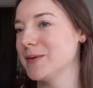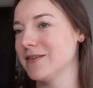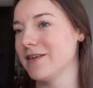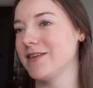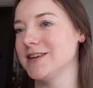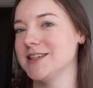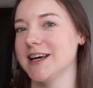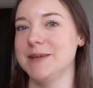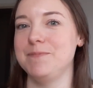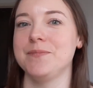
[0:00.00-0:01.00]
a bit of a fun
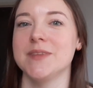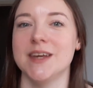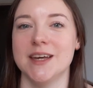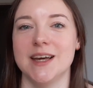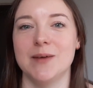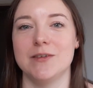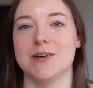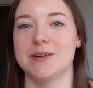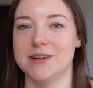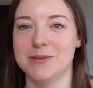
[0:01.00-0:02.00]
time. We've
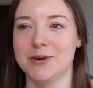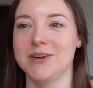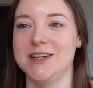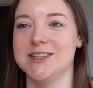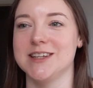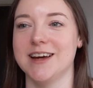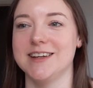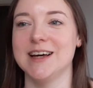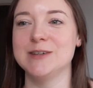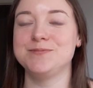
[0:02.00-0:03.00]
got one on each
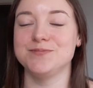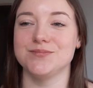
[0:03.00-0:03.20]
side now.